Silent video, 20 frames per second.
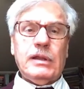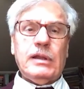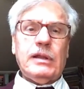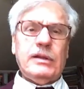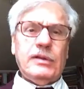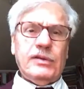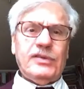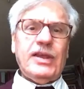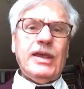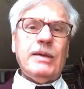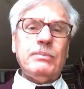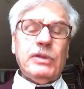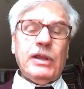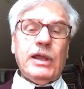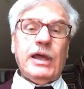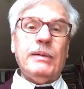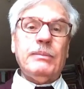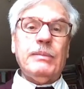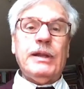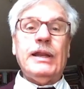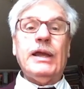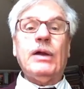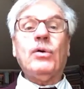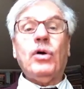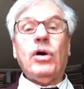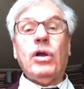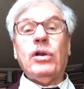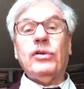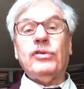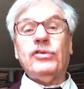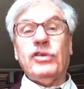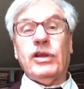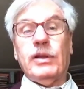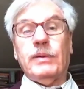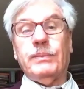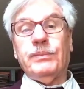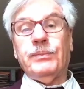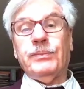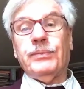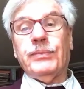at the same time, an
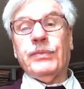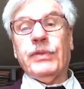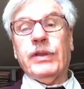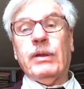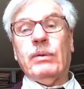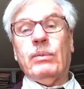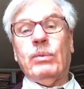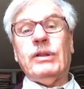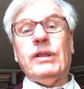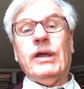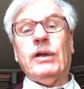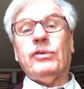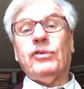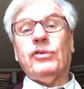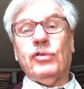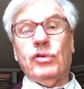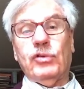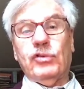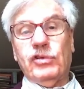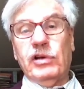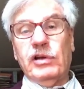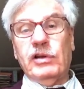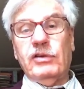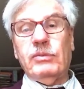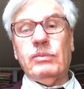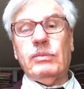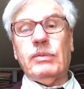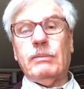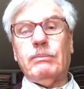ecology without socialism,